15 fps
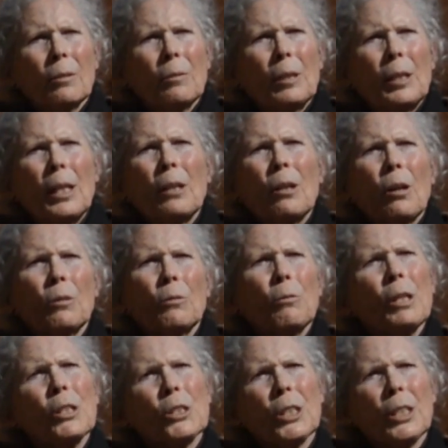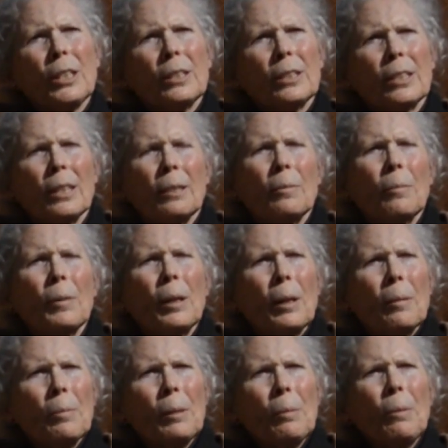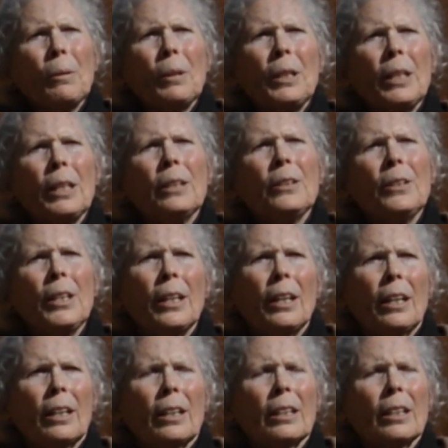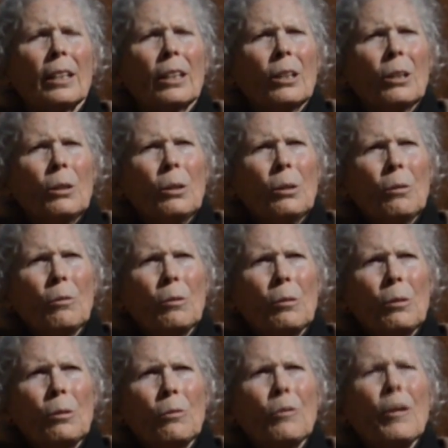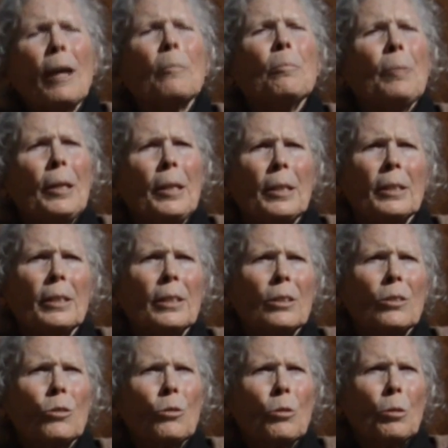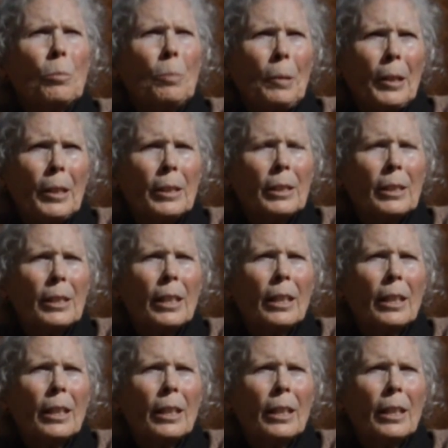what they called rishis and people in India who found peace, true peace,